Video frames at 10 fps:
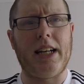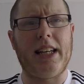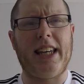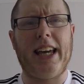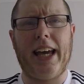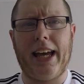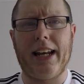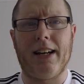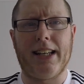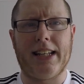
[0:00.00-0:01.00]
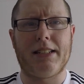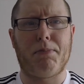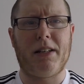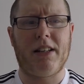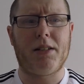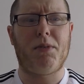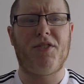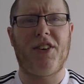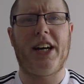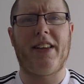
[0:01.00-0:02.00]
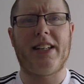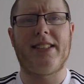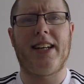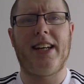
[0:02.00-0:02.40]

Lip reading: yeah, like let's be fair. That's